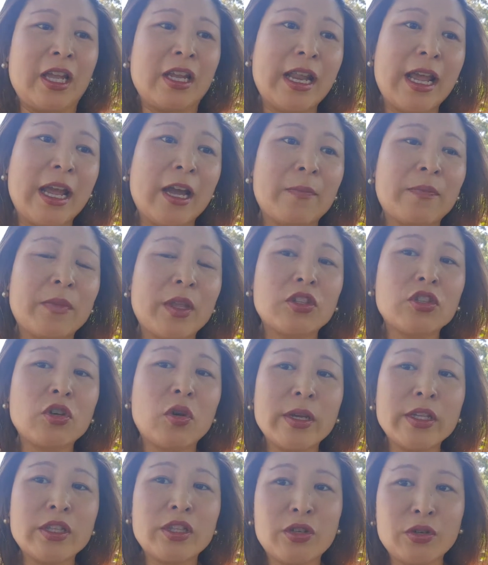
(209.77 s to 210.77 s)
Now, it's
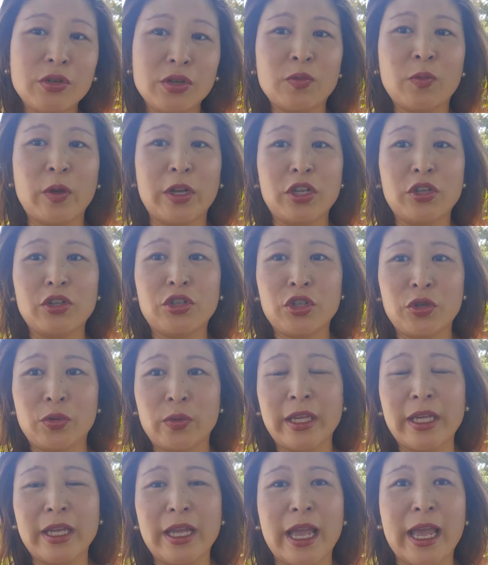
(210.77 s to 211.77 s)
always good when you're
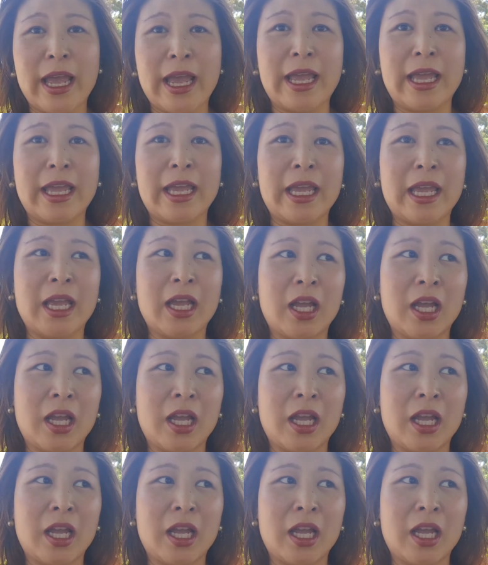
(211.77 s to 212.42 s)
doing a